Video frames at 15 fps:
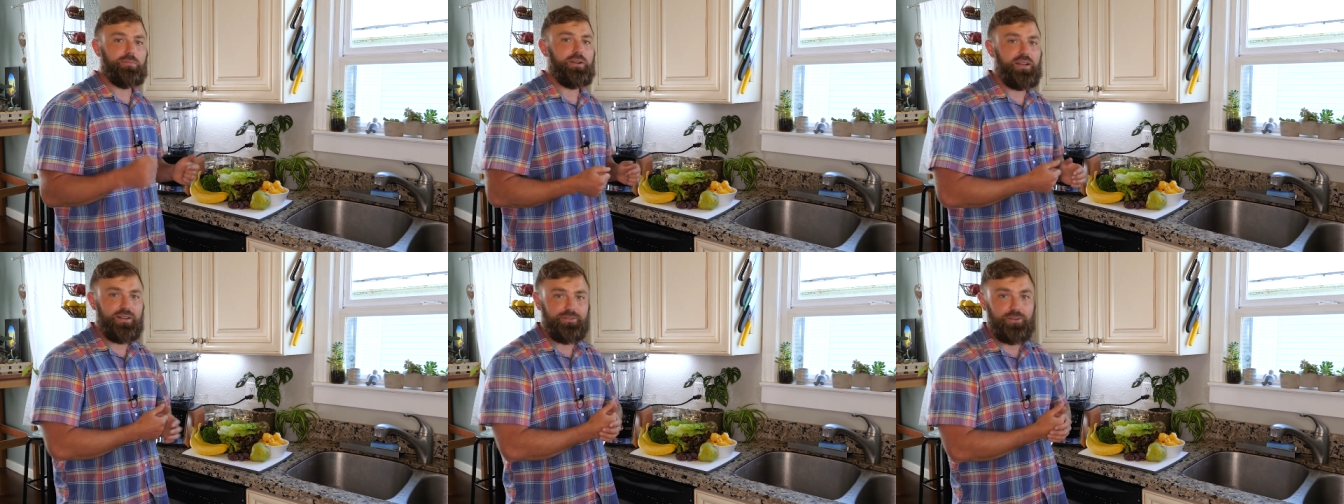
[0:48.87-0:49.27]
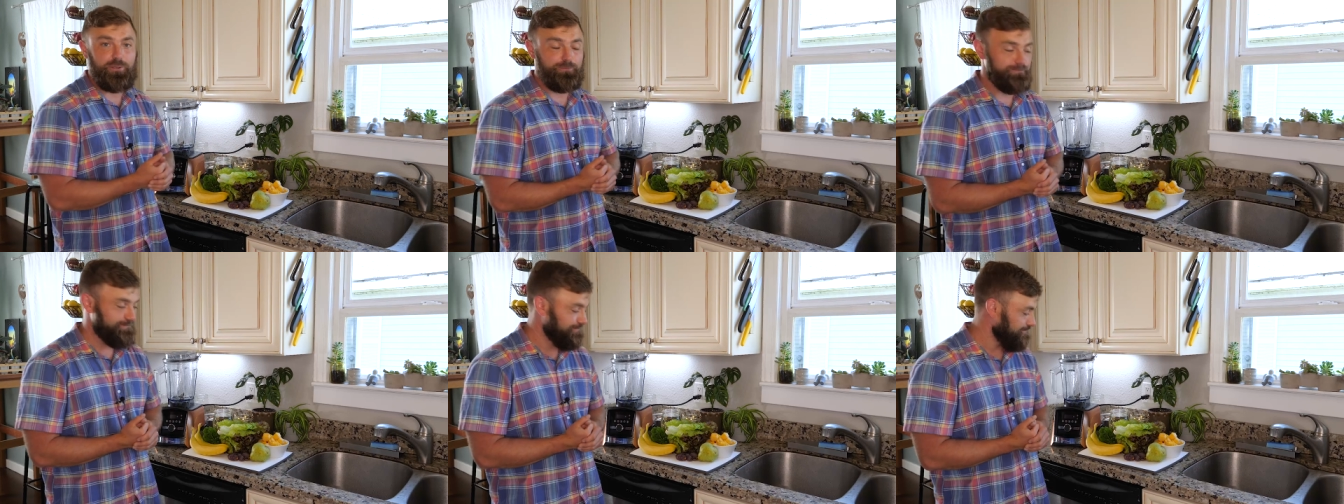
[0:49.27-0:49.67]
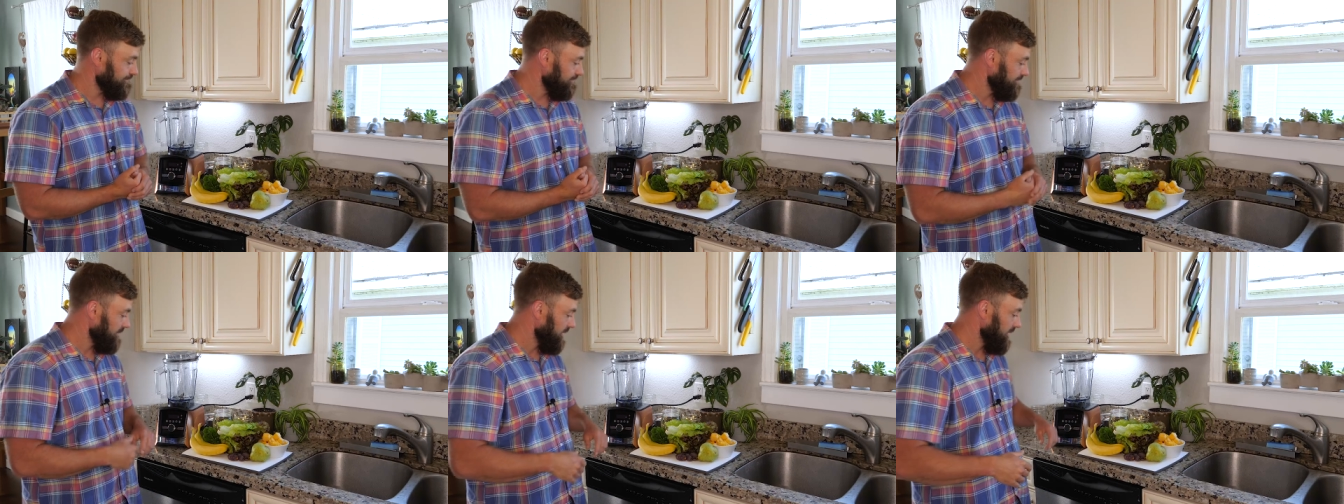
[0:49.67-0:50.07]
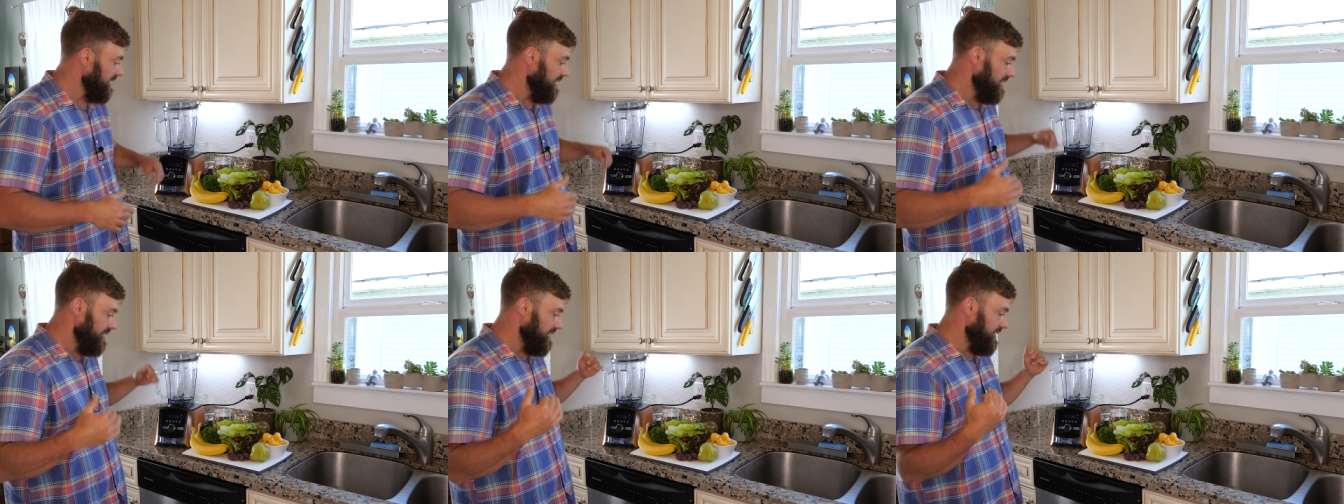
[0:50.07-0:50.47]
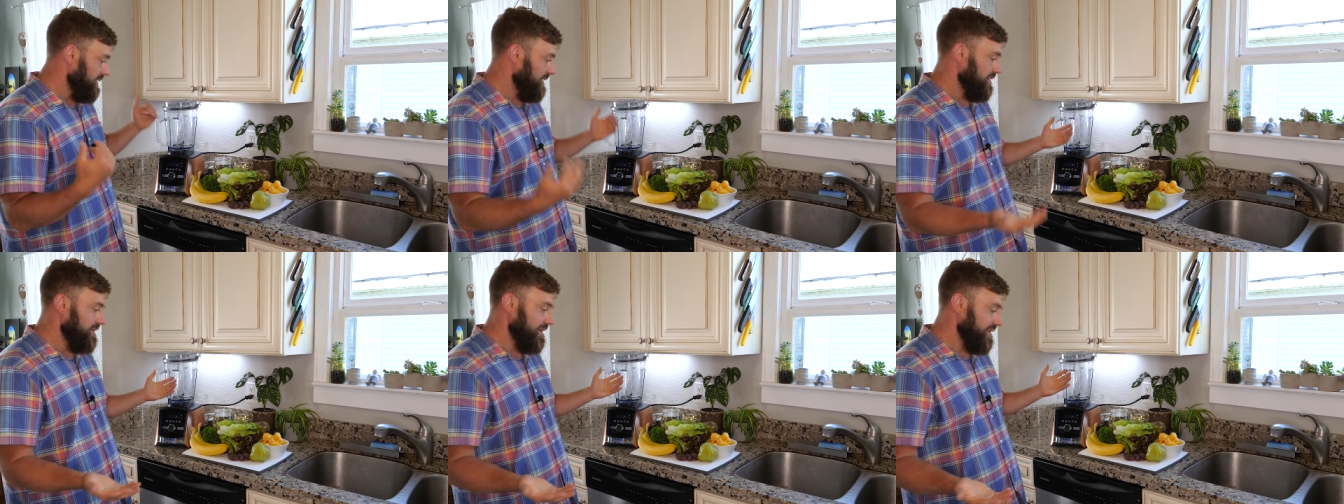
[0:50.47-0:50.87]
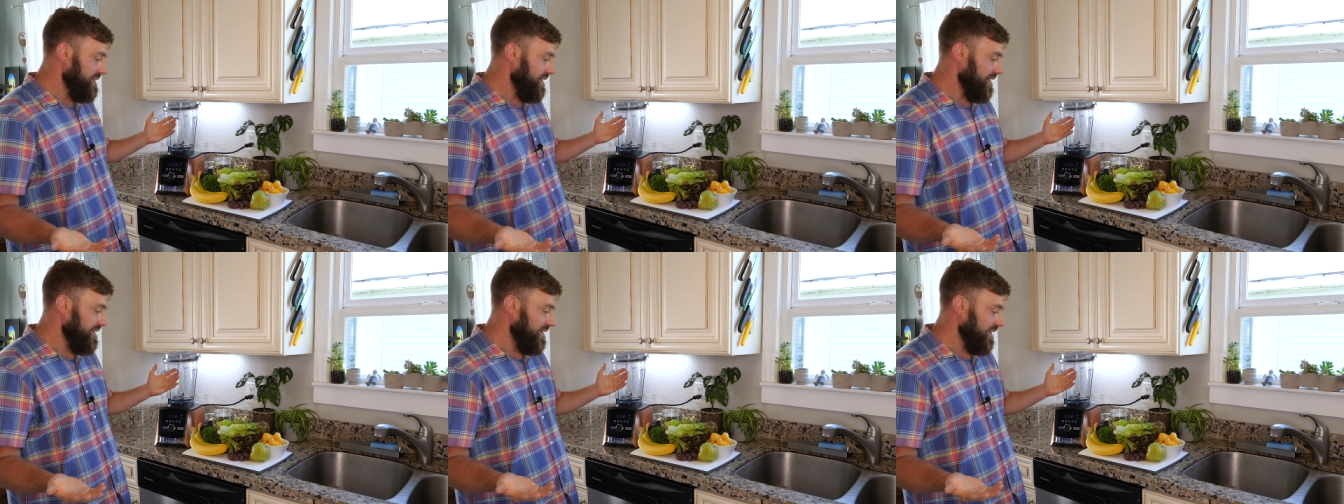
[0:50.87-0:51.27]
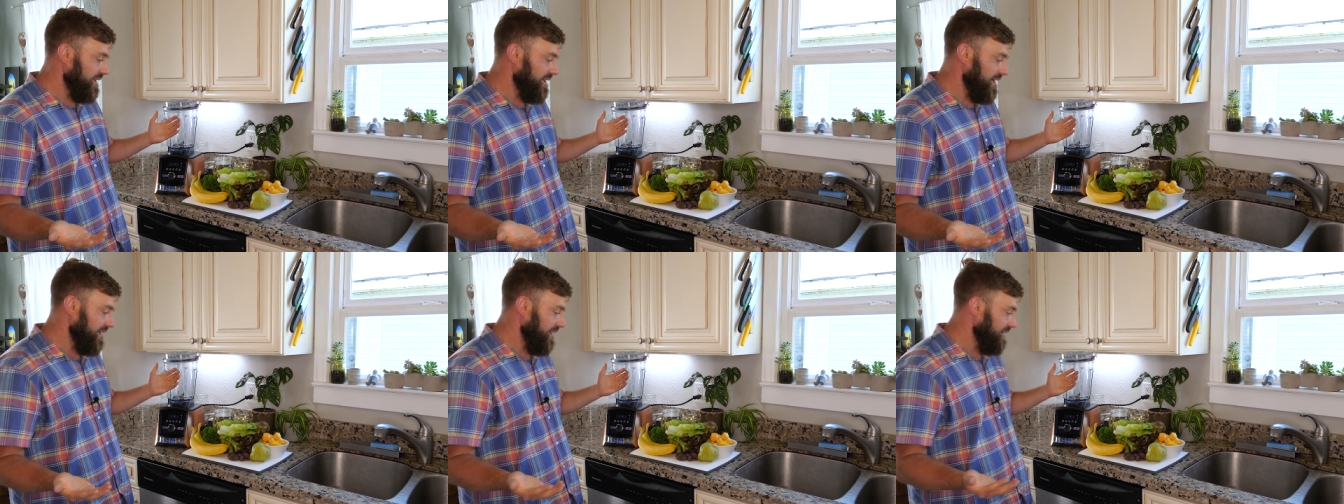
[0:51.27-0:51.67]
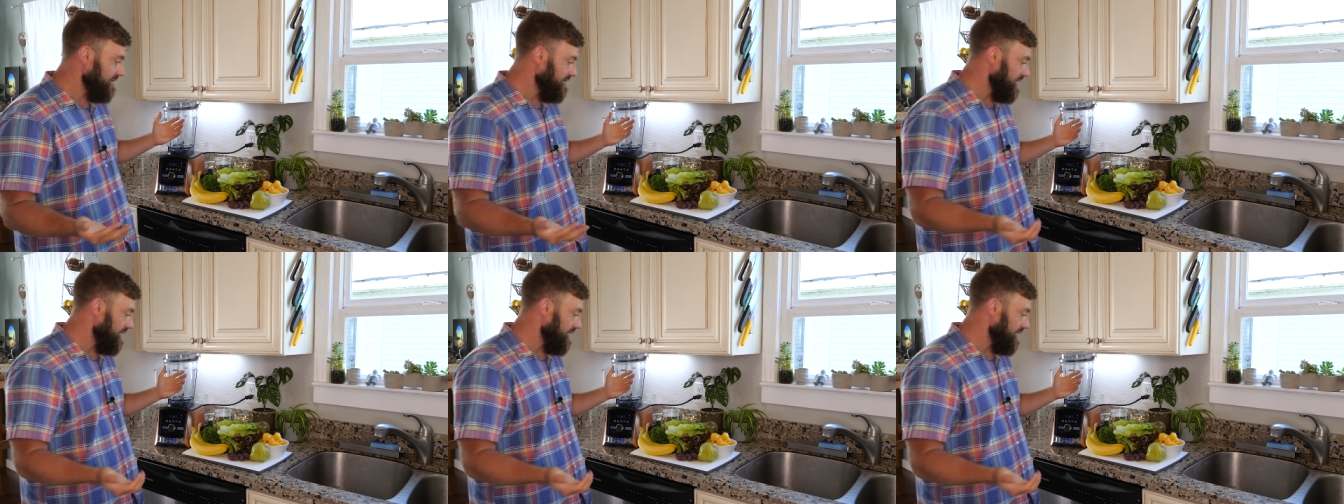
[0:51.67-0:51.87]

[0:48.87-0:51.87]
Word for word: proud of you. Let's not dilly dally,